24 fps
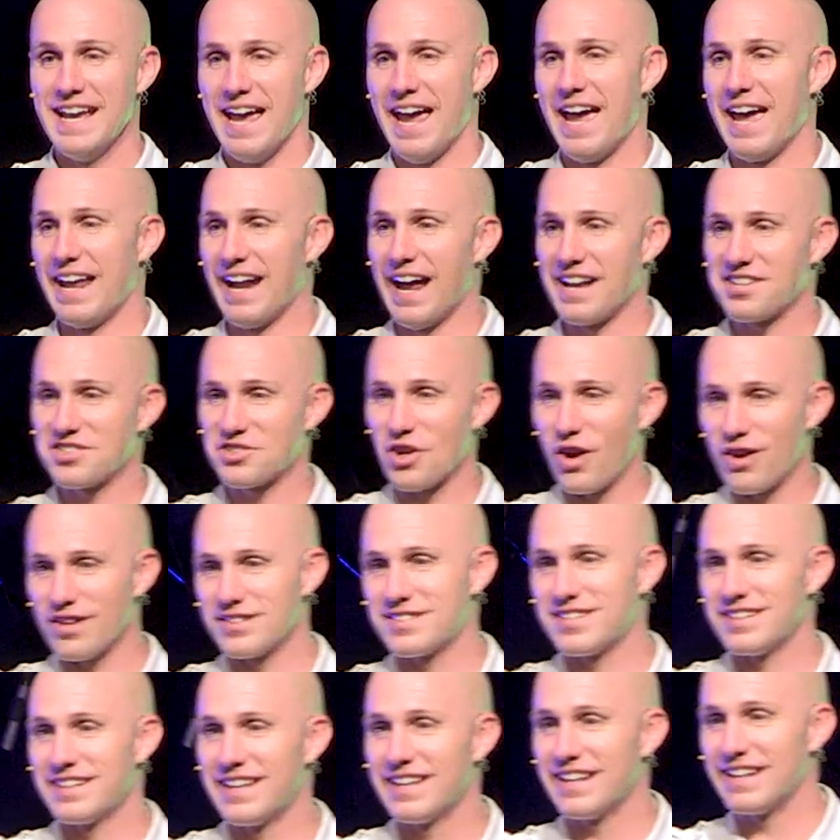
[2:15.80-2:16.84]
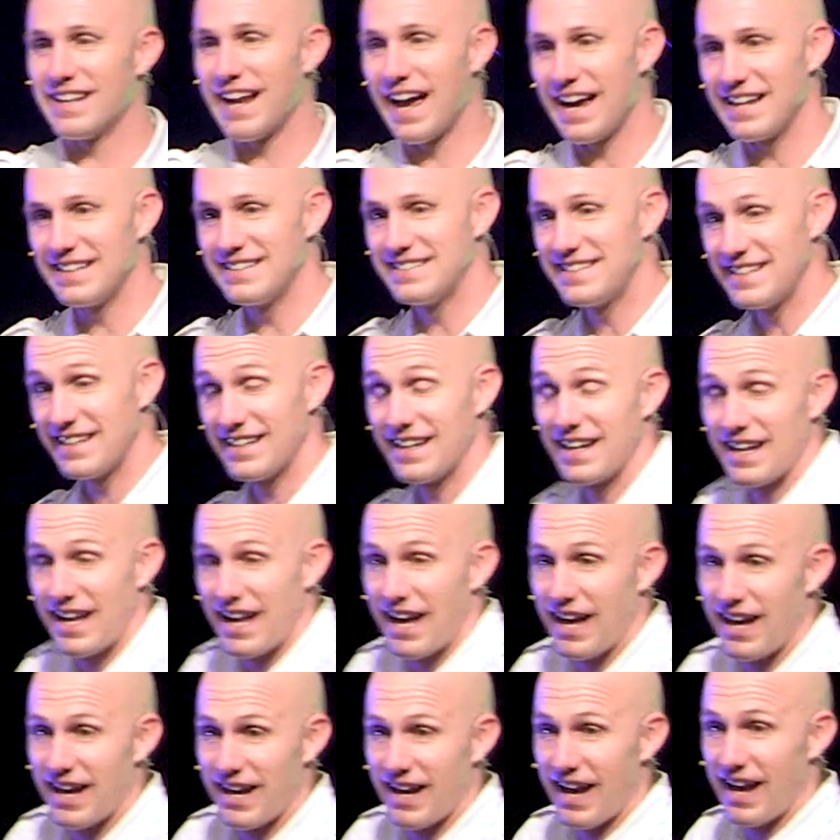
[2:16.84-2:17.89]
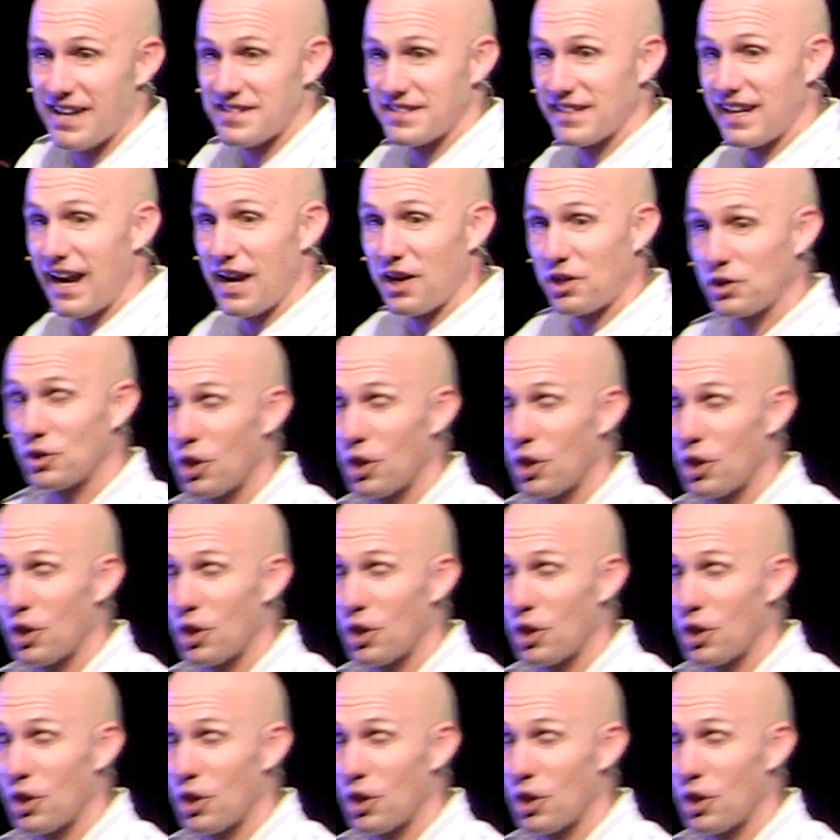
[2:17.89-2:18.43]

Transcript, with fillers: And I started to get an idea uh, as it got